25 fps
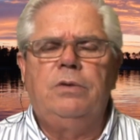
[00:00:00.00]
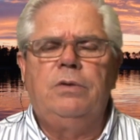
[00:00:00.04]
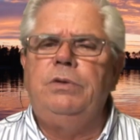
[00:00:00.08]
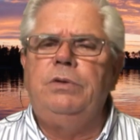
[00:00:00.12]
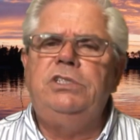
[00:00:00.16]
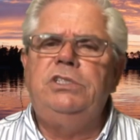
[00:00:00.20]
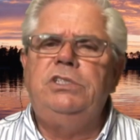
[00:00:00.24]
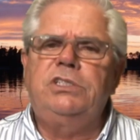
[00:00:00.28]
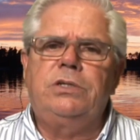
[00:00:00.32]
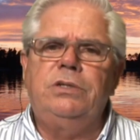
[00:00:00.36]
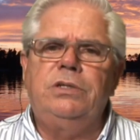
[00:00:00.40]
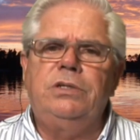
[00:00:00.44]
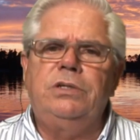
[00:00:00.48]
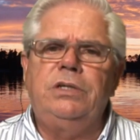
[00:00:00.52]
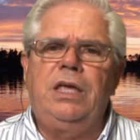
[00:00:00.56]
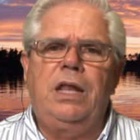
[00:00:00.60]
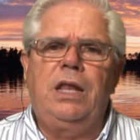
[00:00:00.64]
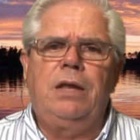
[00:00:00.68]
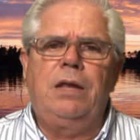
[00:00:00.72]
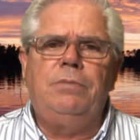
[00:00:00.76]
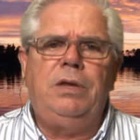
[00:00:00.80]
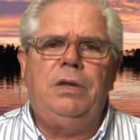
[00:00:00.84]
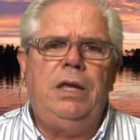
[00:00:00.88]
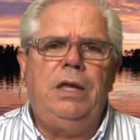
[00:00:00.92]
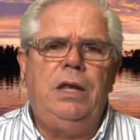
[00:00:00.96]
We just couldn't
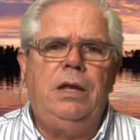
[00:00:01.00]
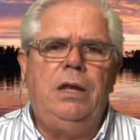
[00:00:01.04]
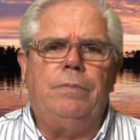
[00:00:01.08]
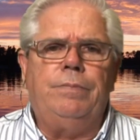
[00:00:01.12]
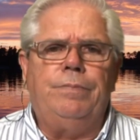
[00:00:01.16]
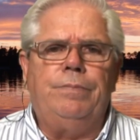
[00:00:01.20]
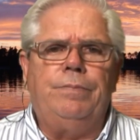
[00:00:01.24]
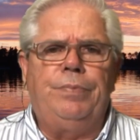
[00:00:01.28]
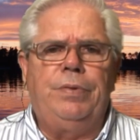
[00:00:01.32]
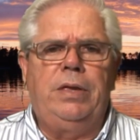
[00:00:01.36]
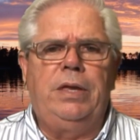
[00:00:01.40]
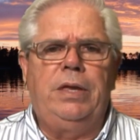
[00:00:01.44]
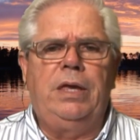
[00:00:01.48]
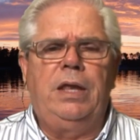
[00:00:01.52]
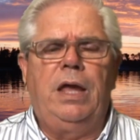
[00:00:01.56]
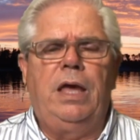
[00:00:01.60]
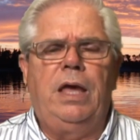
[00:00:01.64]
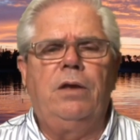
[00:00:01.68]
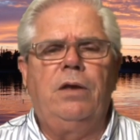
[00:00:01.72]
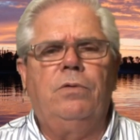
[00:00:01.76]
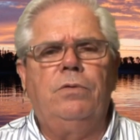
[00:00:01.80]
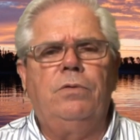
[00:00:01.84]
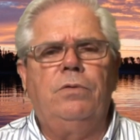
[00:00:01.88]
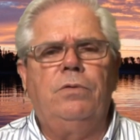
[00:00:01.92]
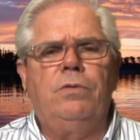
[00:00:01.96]
get them to eat them. And
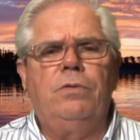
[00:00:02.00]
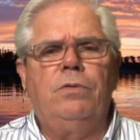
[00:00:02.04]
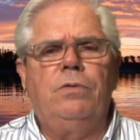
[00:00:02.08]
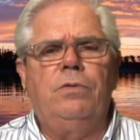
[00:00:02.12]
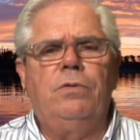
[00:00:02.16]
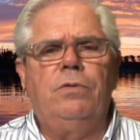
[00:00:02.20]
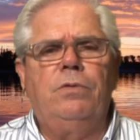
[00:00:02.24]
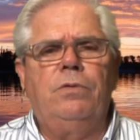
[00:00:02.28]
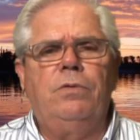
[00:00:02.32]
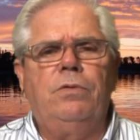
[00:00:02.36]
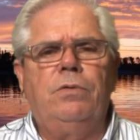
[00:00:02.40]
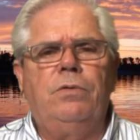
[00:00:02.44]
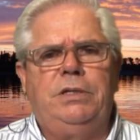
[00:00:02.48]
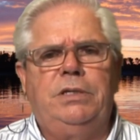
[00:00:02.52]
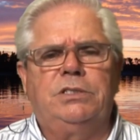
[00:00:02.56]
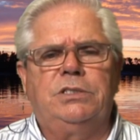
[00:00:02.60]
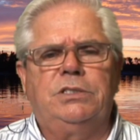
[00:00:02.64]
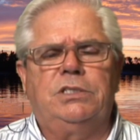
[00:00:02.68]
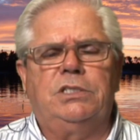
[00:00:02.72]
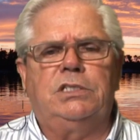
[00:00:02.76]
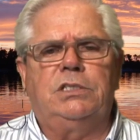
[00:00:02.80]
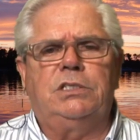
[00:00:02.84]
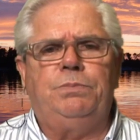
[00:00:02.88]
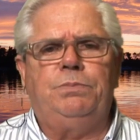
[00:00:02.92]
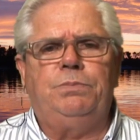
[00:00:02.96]
I don't know if it's
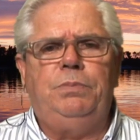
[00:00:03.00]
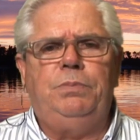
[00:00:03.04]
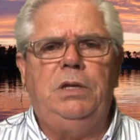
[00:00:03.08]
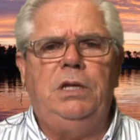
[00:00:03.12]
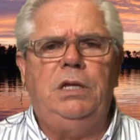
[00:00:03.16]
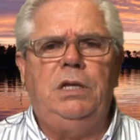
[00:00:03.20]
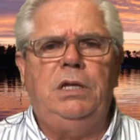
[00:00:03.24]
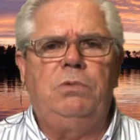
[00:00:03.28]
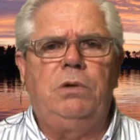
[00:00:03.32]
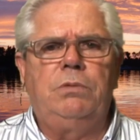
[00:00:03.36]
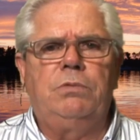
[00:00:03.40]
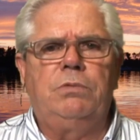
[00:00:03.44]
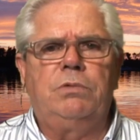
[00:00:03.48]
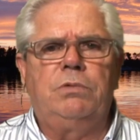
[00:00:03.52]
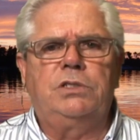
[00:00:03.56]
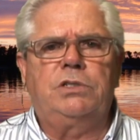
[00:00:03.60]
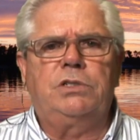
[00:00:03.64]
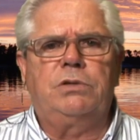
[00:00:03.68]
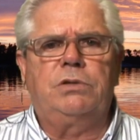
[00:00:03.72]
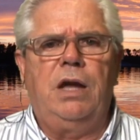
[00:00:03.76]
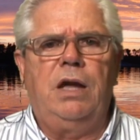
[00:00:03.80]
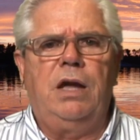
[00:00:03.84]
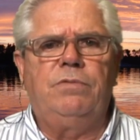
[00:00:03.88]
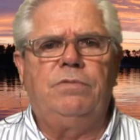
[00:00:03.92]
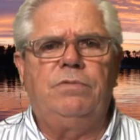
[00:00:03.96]
because the speed we were
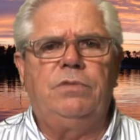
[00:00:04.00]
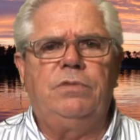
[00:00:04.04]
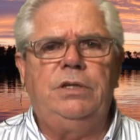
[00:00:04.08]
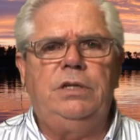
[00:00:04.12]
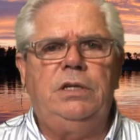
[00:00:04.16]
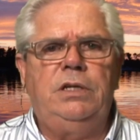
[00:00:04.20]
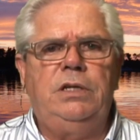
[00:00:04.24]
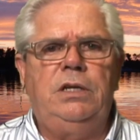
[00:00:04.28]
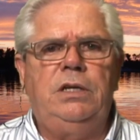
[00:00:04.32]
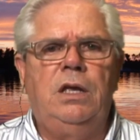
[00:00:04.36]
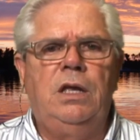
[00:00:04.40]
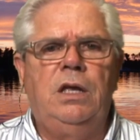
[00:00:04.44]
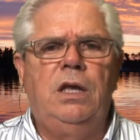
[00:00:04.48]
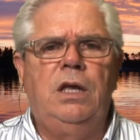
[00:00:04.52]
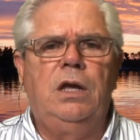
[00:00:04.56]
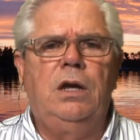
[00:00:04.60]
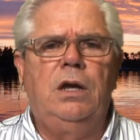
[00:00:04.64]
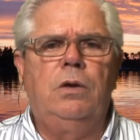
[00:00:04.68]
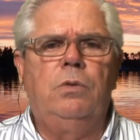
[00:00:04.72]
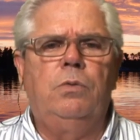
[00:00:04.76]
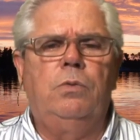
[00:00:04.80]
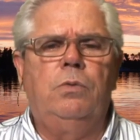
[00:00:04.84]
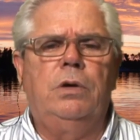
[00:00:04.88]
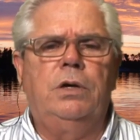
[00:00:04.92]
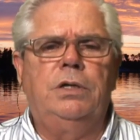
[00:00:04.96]
traveling
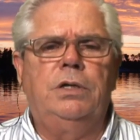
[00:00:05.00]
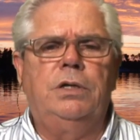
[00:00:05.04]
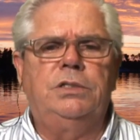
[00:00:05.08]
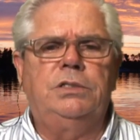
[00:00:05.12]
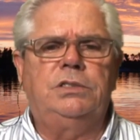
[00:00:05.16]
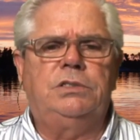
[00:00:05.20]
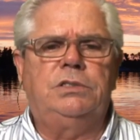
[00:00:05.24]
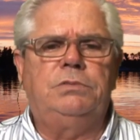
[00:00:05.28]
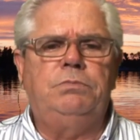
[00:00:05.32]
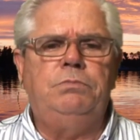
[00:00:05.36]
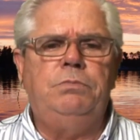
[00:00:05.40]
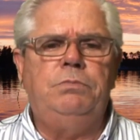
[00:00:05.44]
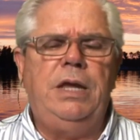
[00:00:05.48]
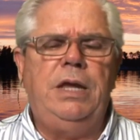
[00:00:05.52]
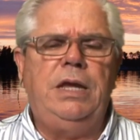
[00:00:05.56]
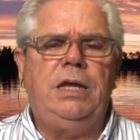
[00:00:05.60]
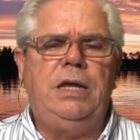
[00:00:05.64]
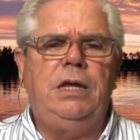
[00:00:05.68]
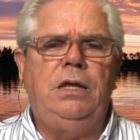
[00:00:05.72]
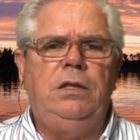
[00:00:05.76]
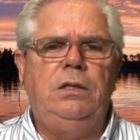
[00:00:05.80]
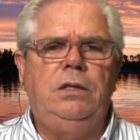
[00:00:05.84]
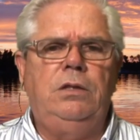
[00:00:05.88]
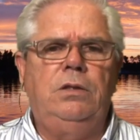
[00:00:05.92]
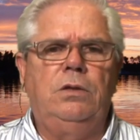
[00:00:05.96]
was
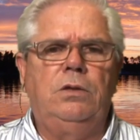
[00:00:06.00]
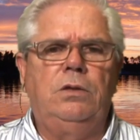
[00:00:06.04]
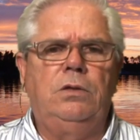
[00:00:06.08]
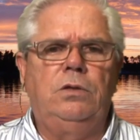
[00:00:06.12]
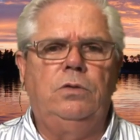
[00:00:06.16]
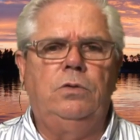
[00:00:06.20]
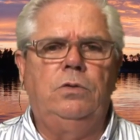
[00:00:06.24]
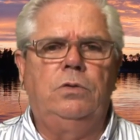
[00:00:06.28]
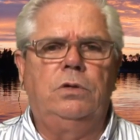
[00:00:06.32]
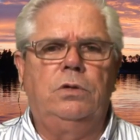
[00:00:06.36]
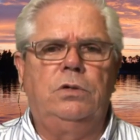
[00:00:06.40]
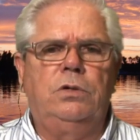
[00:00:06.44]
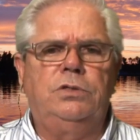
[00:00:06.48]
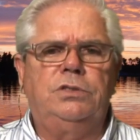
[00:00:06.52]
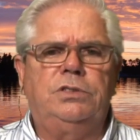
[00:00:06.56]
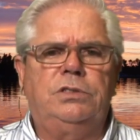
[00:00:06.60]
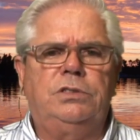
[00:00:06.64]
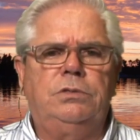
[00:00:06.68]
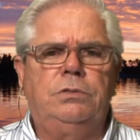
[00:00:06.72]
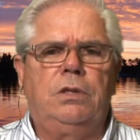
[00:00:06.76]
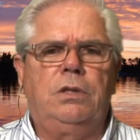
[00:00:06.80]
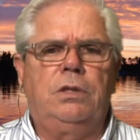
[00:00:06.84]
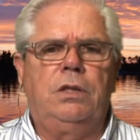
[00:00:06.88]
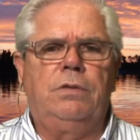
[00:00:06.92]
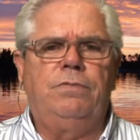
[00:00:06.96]
making the
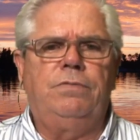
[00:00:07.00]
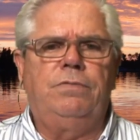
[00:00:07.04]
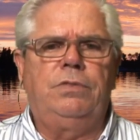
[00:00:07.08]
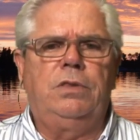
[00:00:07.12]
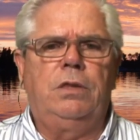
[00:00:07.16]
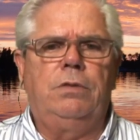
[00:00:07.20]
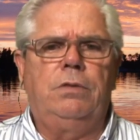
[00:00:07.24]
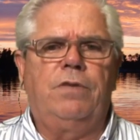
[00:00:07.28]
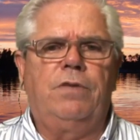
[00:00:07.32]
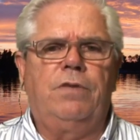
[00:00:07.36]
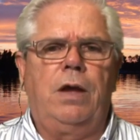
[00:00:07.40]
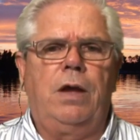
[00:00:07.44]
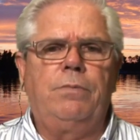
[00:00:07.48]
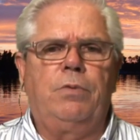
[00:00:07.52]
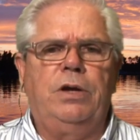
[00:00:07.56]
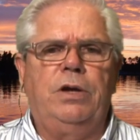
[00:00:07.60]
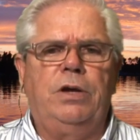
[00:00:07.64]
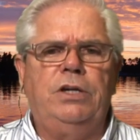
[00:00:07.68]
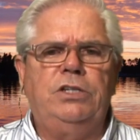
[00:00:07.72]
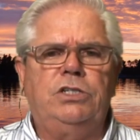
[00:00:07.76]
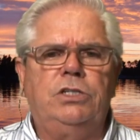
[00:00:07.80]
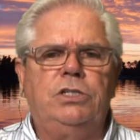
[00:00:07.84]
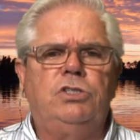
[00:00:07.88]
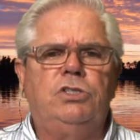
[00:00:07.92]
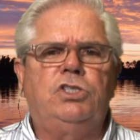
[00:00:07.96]
lures, the
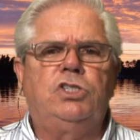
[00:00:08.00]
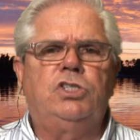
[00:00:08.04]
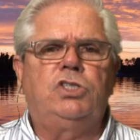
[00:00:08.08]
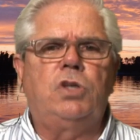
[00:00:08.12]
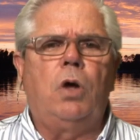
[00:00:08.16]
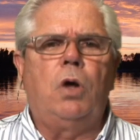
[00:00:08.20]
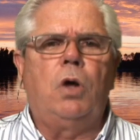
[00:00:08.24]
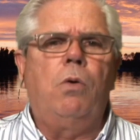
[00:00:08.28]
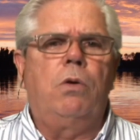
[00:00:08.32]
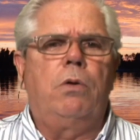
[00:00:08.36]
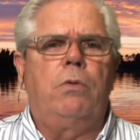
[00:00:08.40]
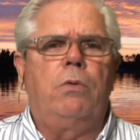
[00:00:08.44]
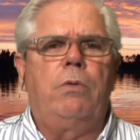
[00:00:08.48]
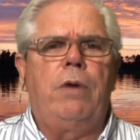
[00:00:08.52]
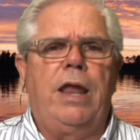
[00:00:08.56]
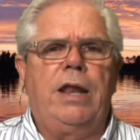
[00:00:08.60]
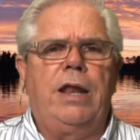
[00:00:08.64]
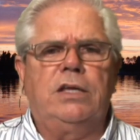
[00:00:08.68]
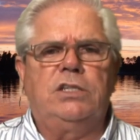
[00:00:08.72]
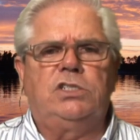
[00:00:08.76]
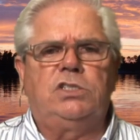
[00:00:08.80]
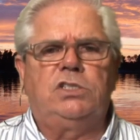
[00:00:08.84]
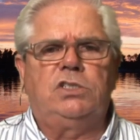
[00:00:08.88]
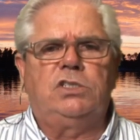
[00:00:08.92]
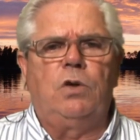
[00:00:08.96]
vibration so
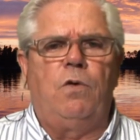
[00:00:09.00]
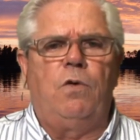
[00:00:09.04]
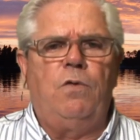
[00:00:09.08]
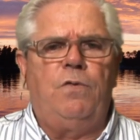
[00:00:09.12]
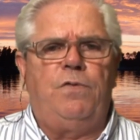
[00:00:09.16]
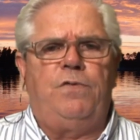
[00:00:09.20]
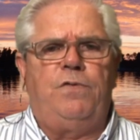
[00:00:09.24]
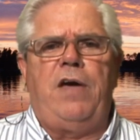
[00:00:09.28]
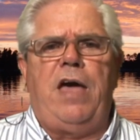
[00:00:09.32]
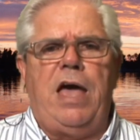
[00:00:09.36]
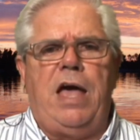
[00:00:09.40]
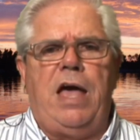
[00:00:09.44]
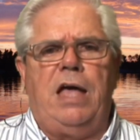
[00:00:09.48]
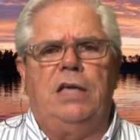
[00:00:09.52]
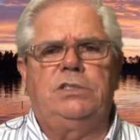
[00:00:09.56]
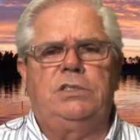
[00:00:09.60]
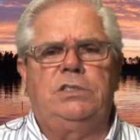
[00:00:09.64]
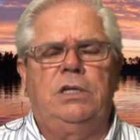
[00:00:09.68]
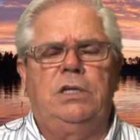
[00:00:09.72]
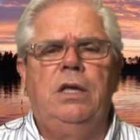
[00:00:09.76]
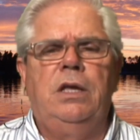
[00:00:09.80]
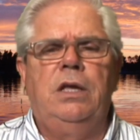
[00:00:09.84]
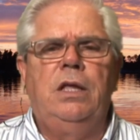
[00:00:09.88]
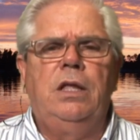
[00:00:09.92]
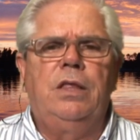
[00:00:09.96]
erratic, so
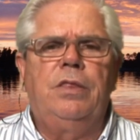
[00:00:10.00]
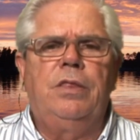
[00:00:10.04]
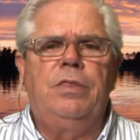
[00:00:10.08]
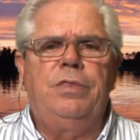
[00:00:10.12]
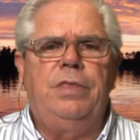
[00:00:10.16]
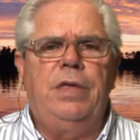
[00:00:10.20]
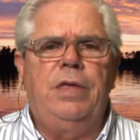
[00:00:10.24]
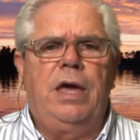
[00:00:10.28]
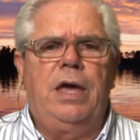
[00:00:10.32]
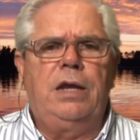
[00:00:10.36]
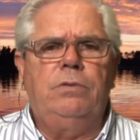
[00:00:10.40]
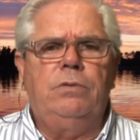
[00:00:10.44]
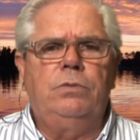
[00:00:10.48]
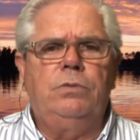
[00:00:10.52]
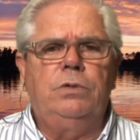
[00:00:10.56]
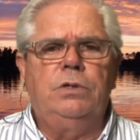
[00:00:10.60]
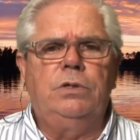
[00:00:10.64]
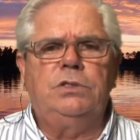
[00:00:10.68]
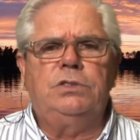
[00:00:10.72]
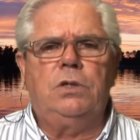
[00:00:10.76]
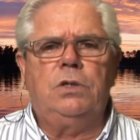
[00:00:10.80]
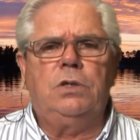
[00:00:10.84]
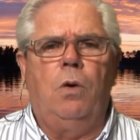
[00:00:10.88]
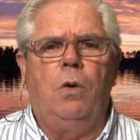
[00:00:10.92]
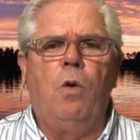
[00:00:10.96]
fast, that it
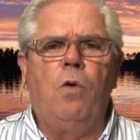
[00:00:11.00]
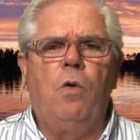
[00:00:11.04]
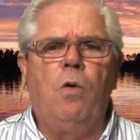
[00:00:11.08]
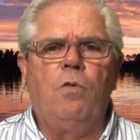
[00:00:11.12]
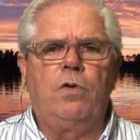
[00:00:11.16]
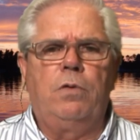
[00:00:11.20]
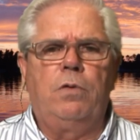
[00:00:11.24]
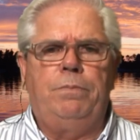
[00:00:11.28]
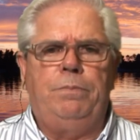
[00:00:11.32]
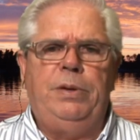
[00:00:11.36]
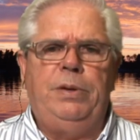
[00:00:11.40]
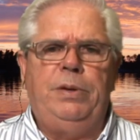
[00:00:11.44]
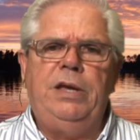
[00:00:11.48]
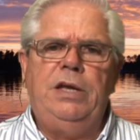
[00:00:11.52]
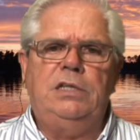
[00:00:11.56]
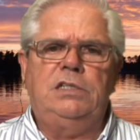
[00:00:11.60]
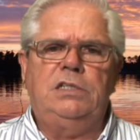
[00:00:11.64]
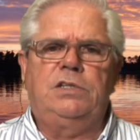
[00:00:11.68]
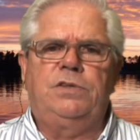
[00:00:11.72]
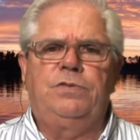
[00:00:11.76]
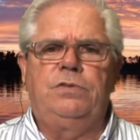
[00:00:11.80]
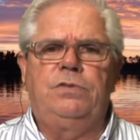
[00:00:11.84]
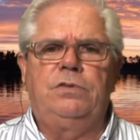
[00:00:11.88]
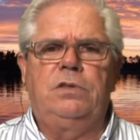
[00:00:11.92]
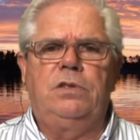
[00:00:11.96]
was over
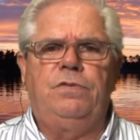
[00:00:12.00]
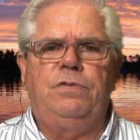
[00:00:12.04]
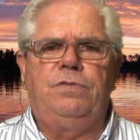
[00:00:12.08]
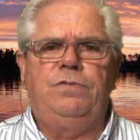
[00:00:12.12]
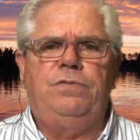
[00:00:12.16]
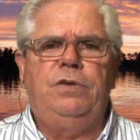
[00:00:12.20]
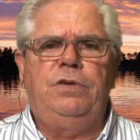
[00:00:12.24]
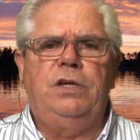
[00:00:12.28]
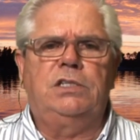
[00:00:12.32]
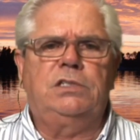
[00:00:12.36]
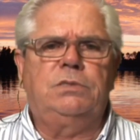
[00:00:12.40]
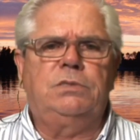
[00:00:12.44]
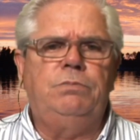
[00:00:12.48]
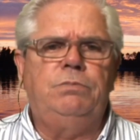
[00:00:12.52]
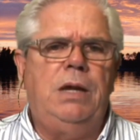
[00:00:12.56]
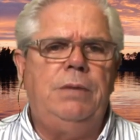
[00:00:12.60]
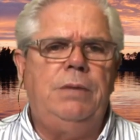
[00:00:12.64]
pitch for the fish.